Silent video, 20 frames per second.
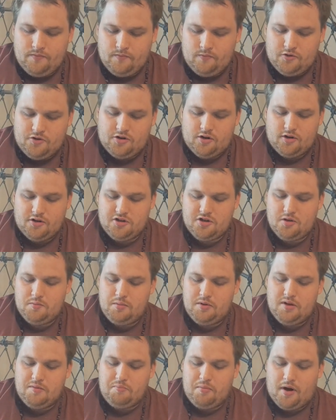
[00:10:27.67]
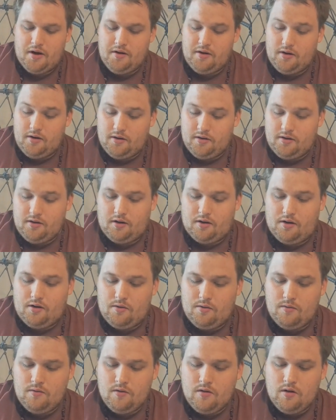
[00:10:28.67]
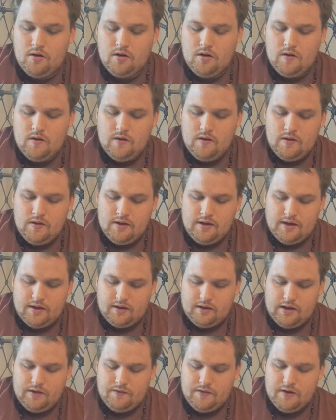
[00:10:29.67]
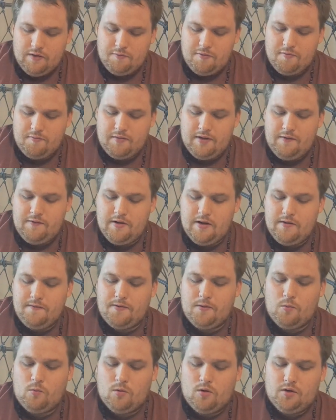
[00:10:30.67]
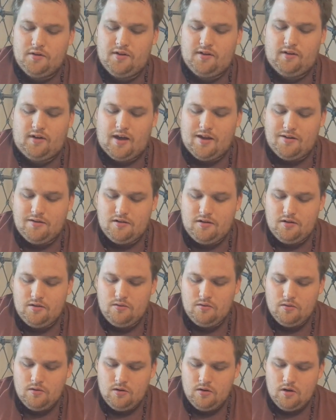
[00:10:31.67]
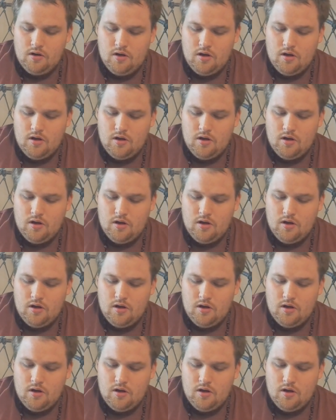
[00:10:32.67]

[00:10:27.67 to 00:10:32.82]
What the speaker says: which should be abundant. Even if the world is against you,